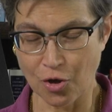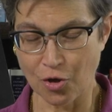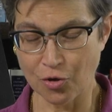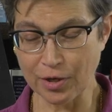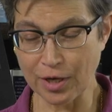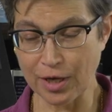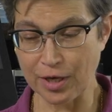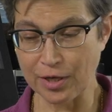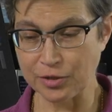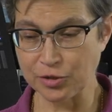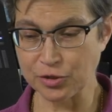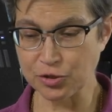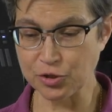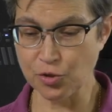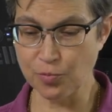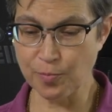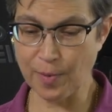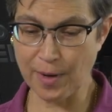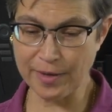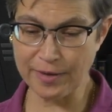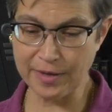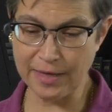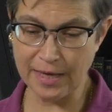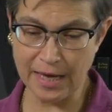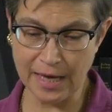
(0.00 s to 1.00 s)
Okay, so
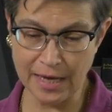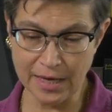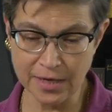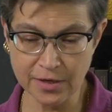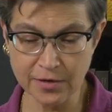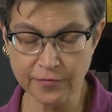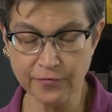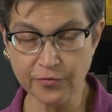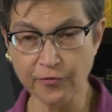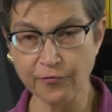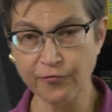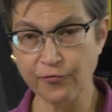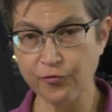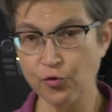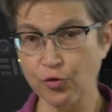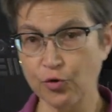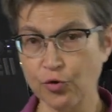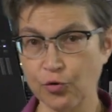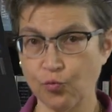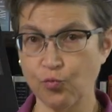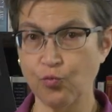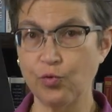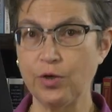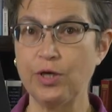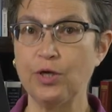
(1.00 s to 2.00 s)
by the end of the
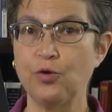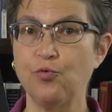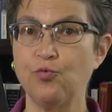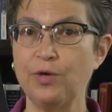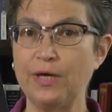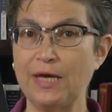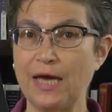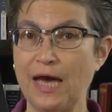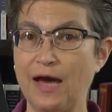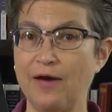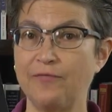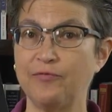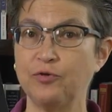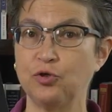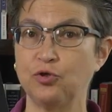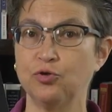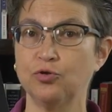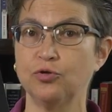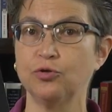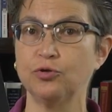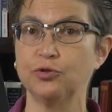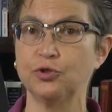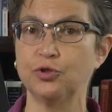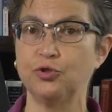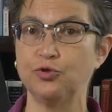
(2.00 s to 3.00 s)
fourth week, we have a
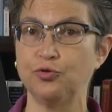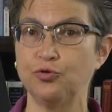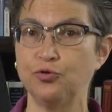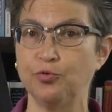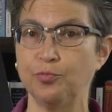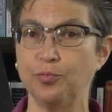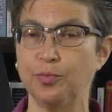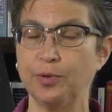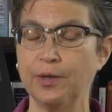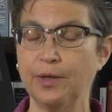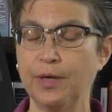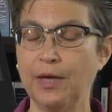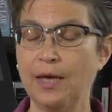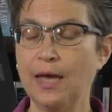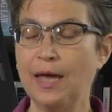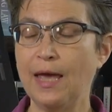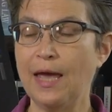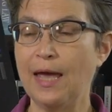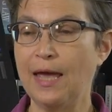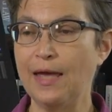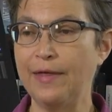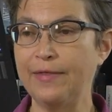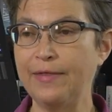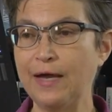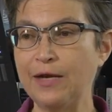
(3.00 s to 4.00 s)
neural tube.
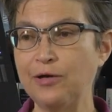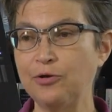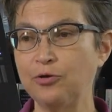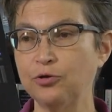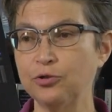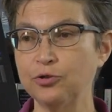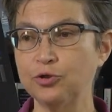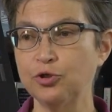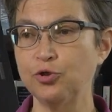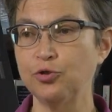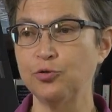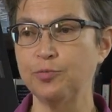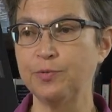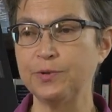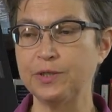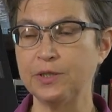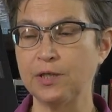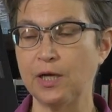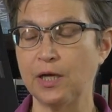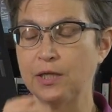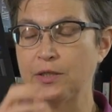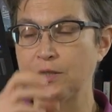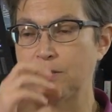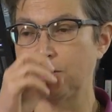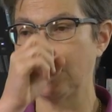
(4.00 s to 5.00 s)
And that neural tube is
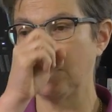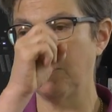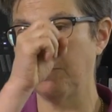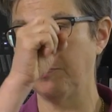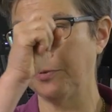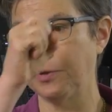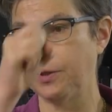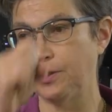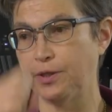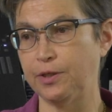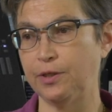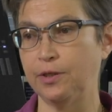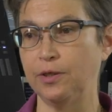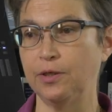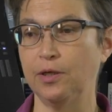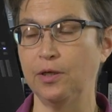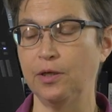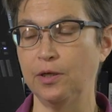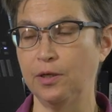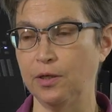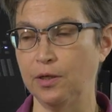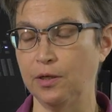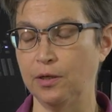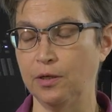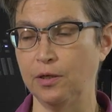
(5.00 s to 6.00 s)
not simply
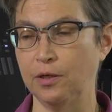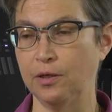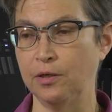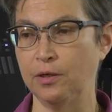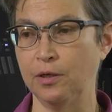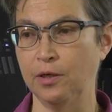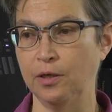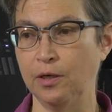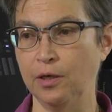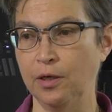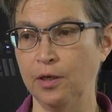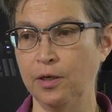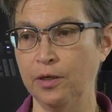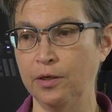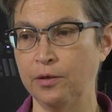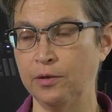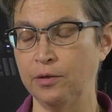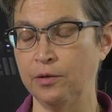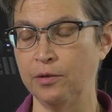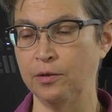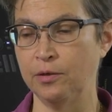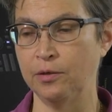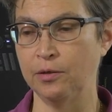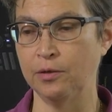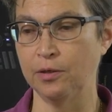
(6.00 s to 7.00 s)
uh, an
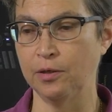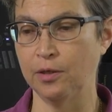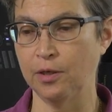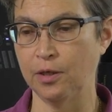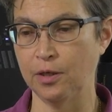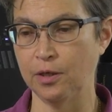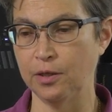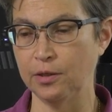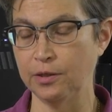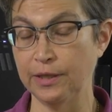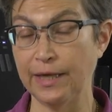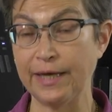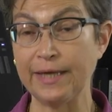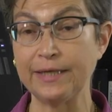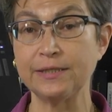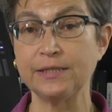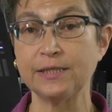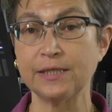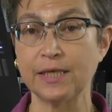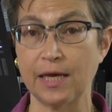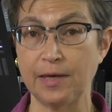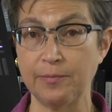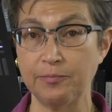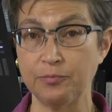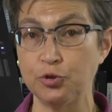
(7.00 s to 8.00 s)

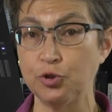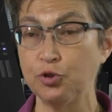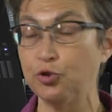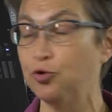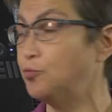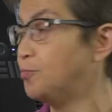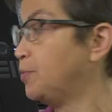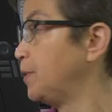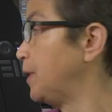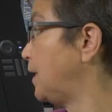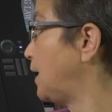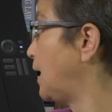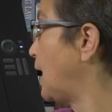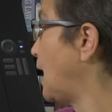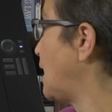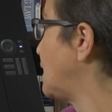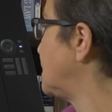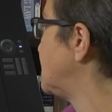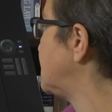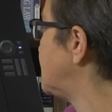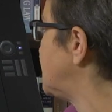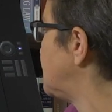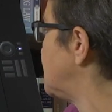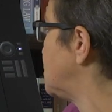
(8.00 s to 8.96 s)
unlandscaped uh, tube, but it has